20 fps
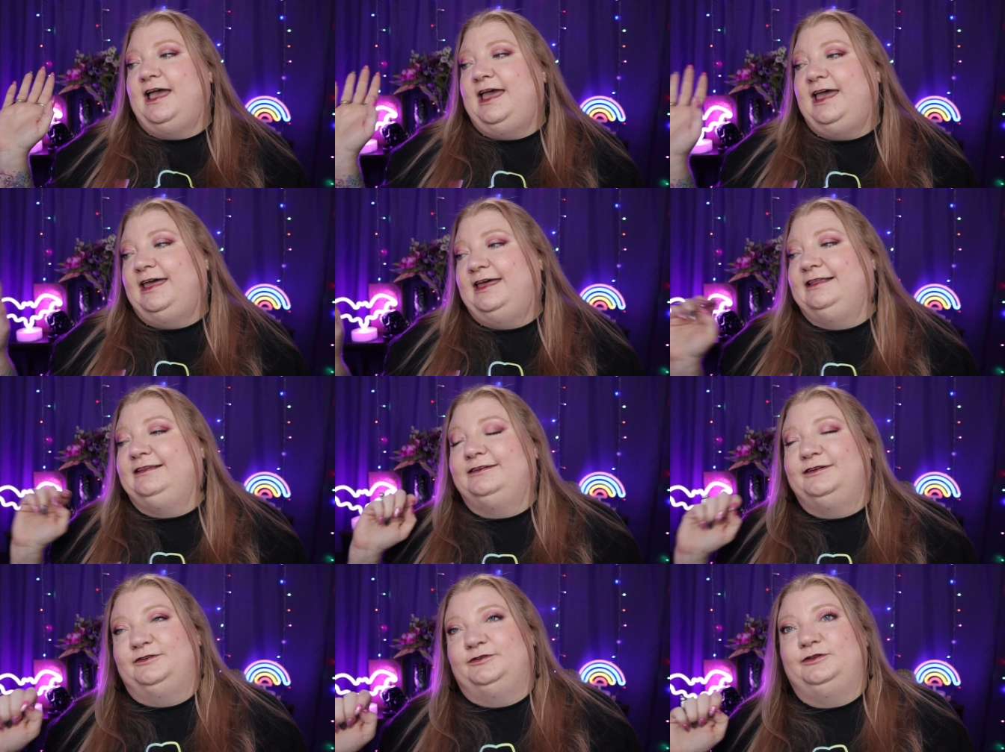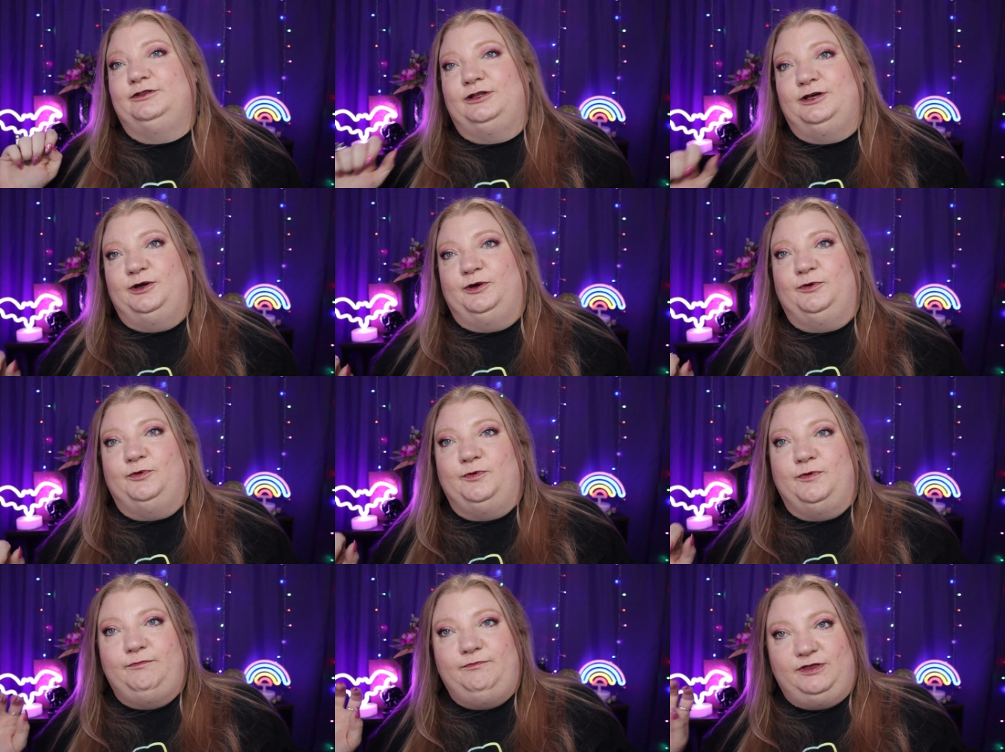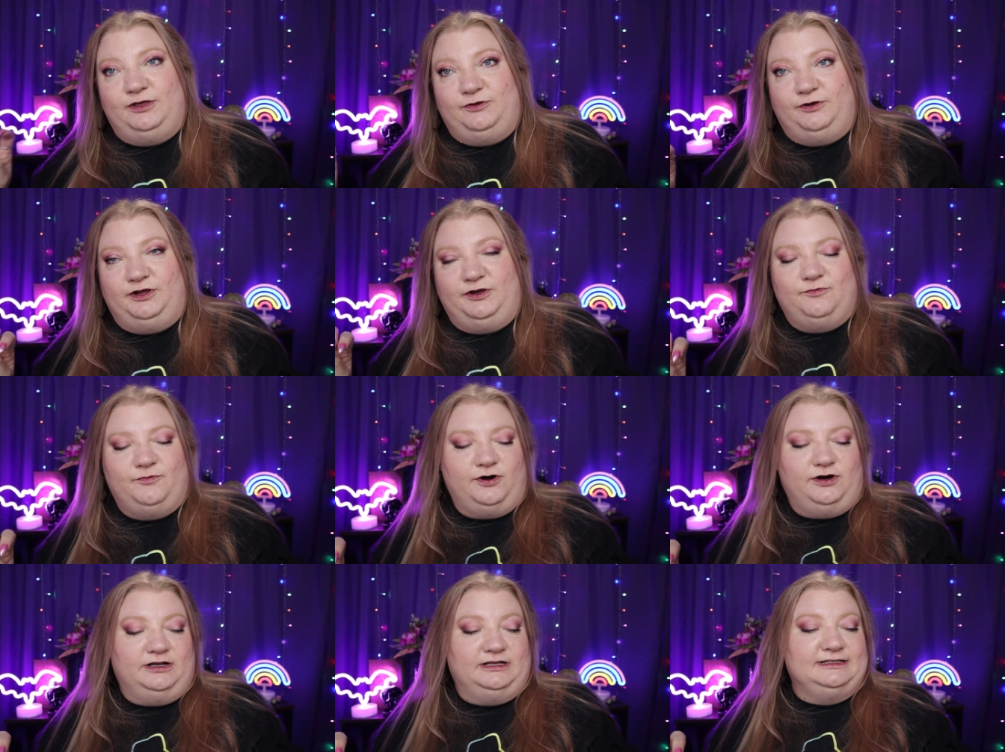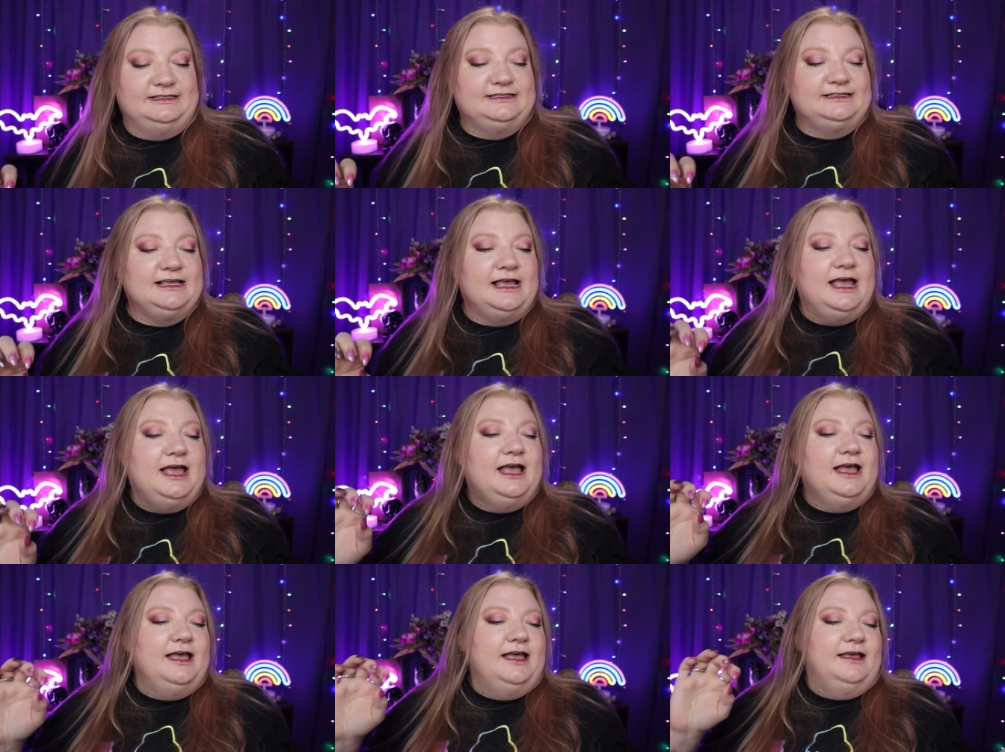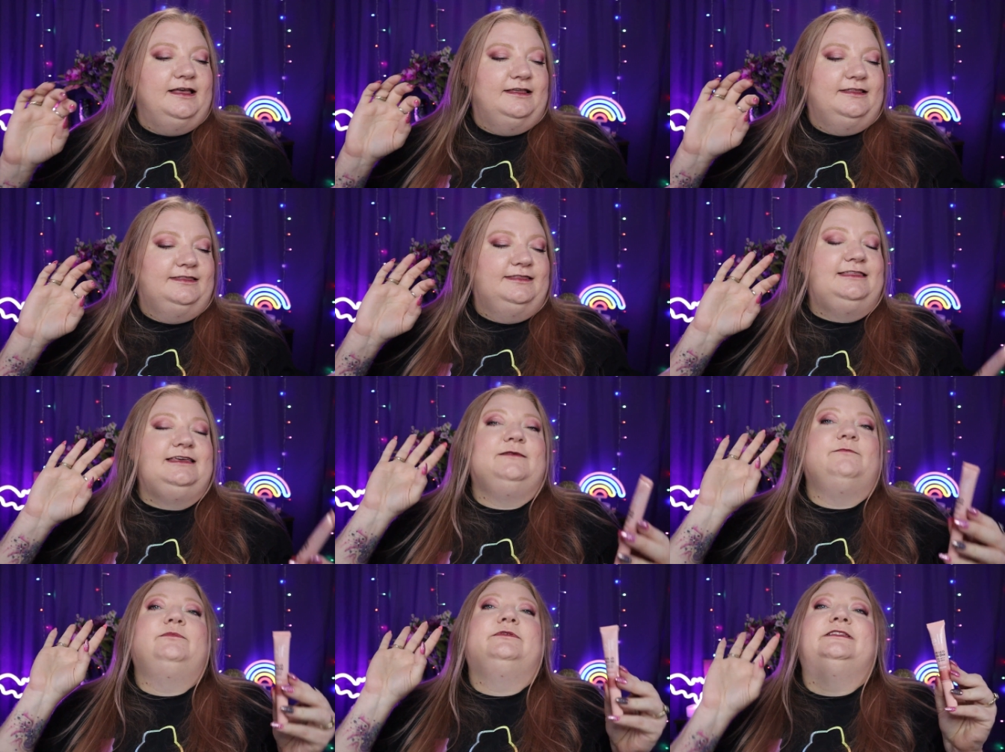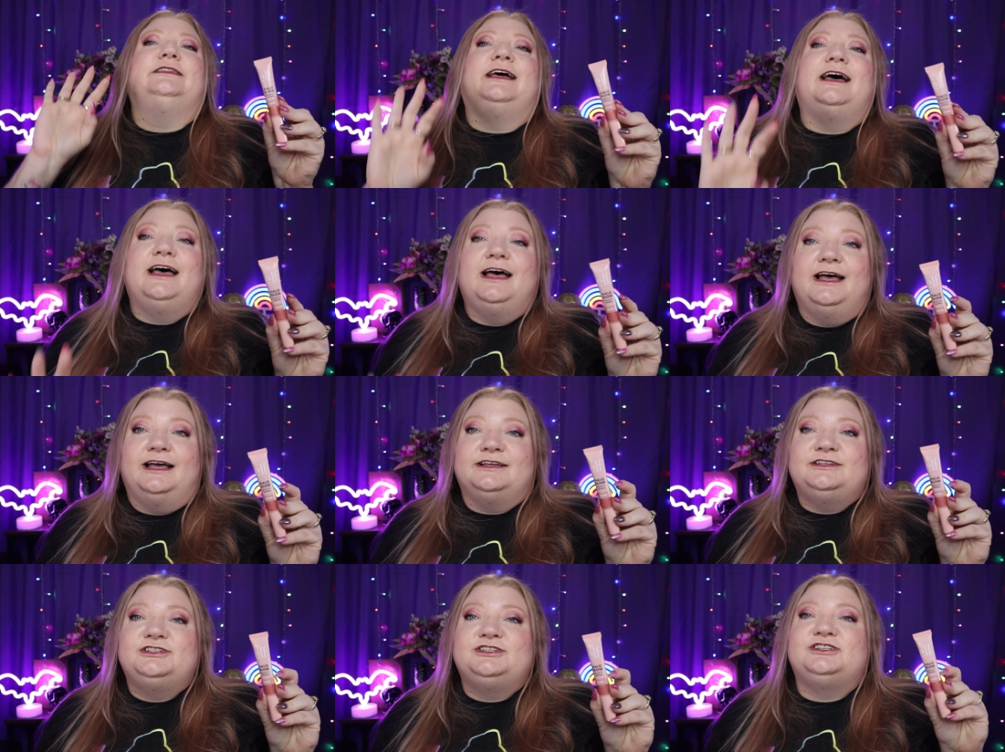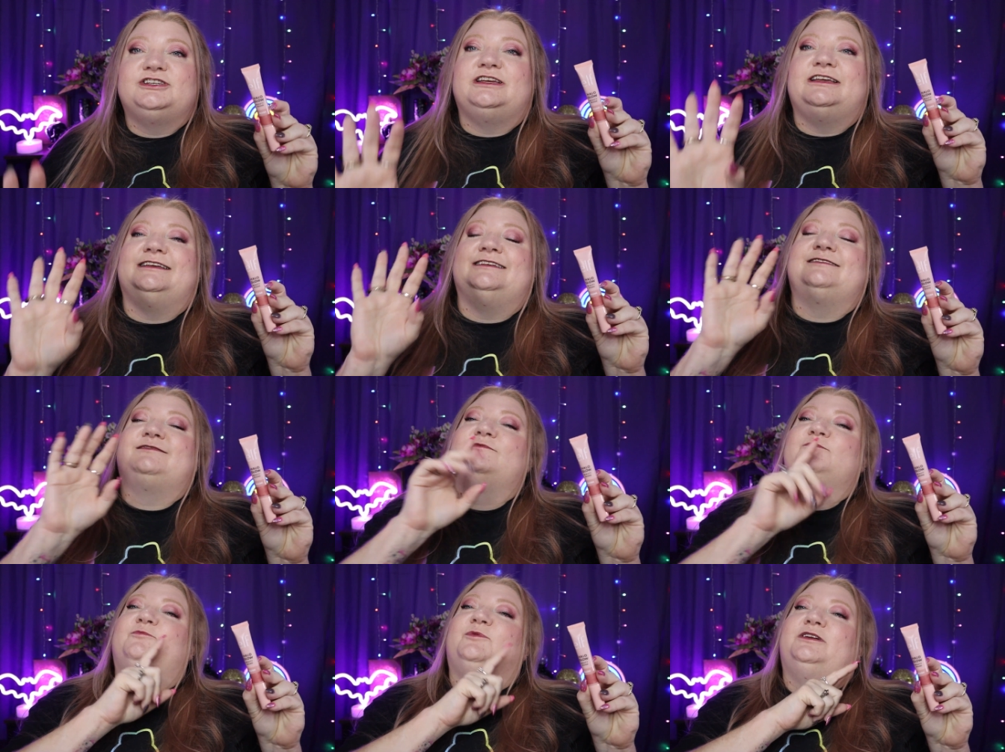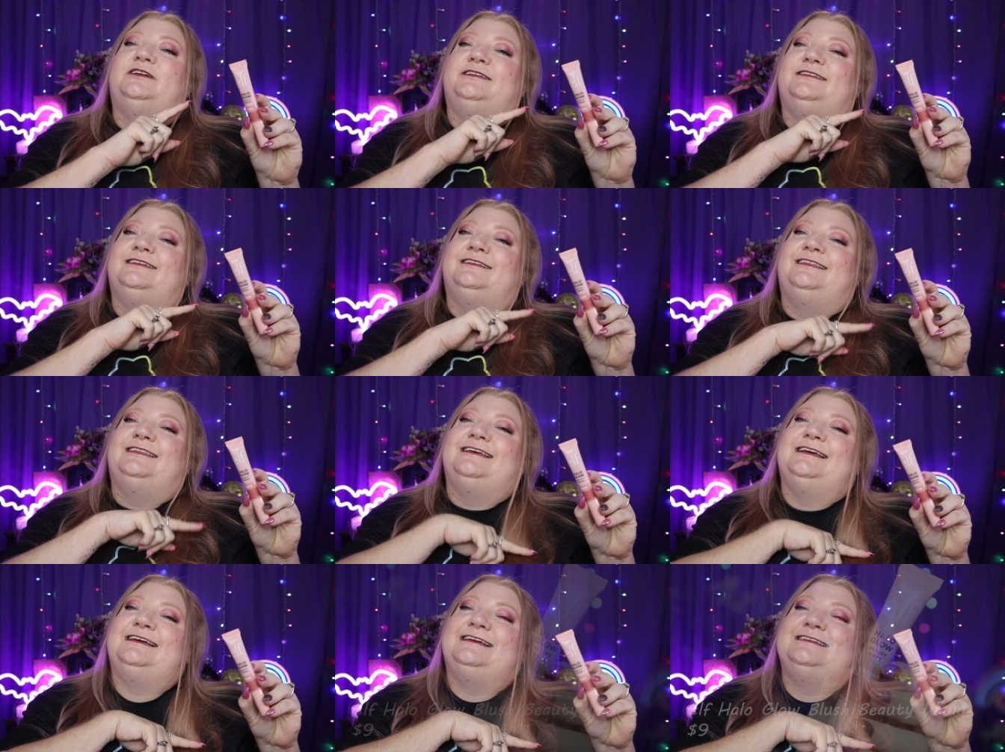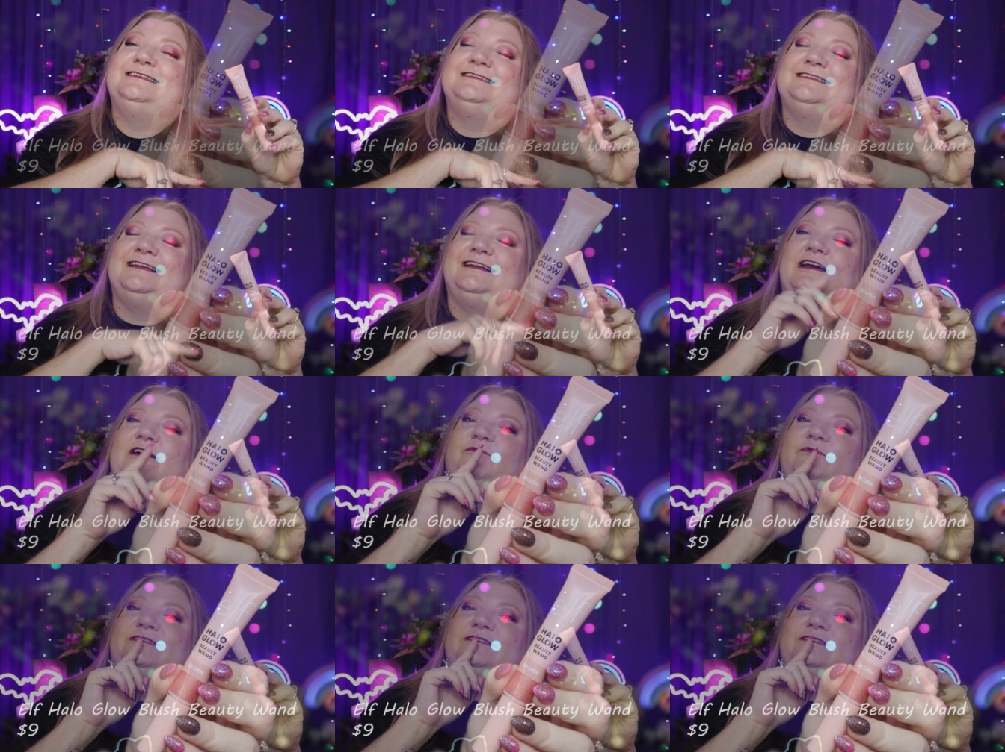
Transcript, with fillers: Halo Glow Beauty Wands, the blush is one of the things that I